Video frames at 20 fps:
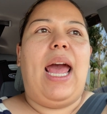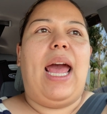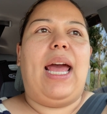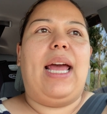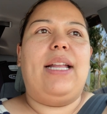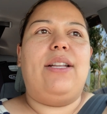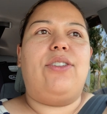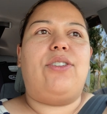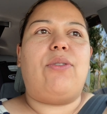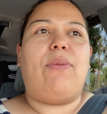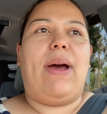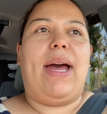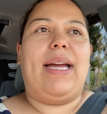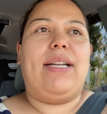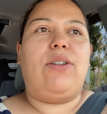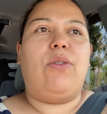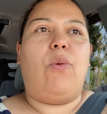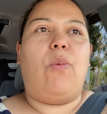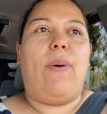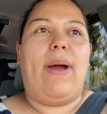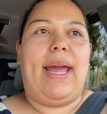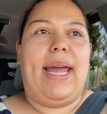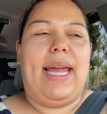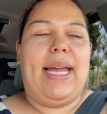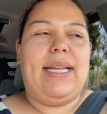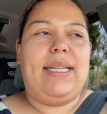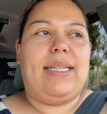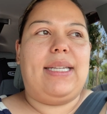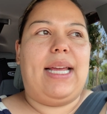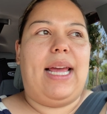And so I had to
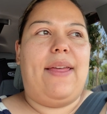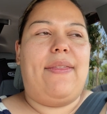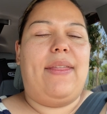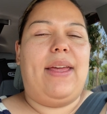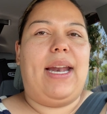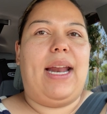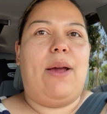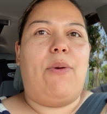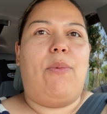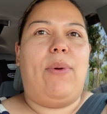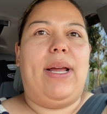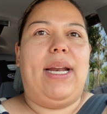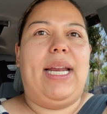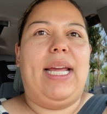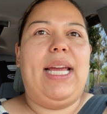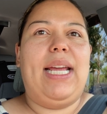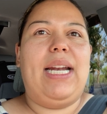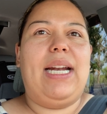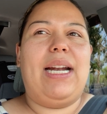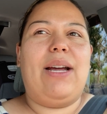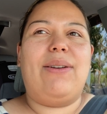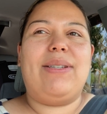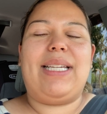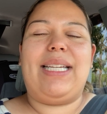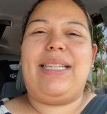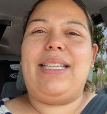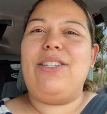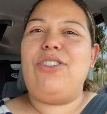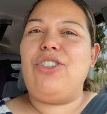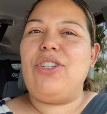wait, and then I went in and I was
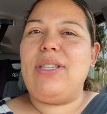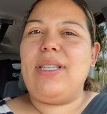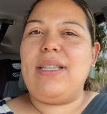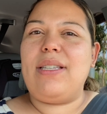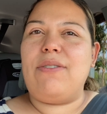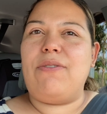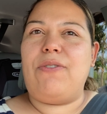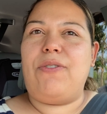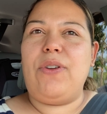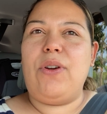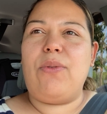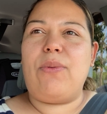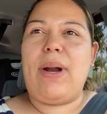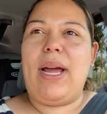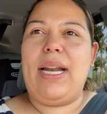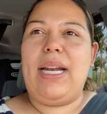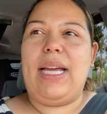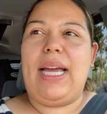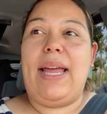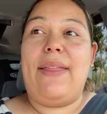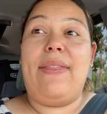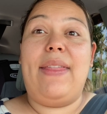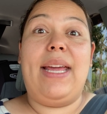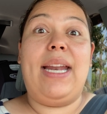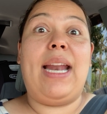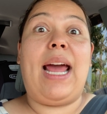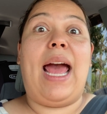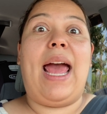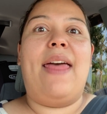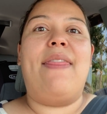like, this just doesn't feel right. And
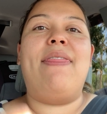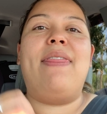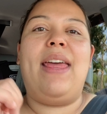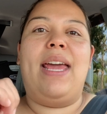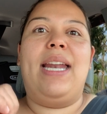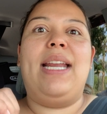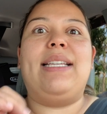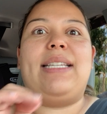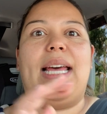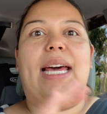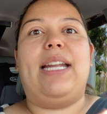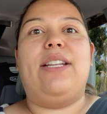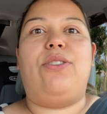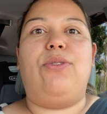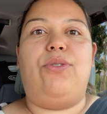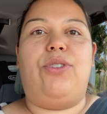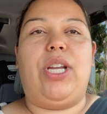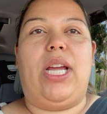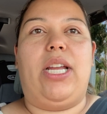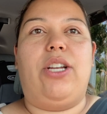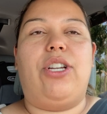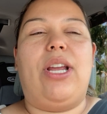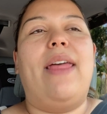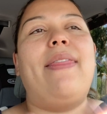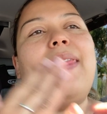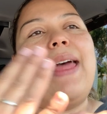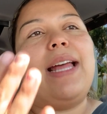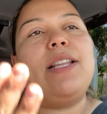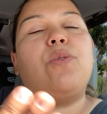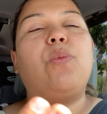then his attitude changed.
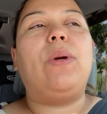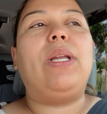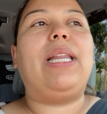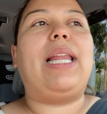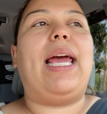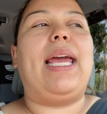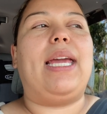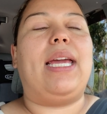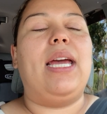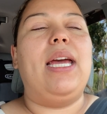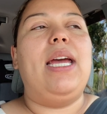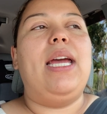And that's when like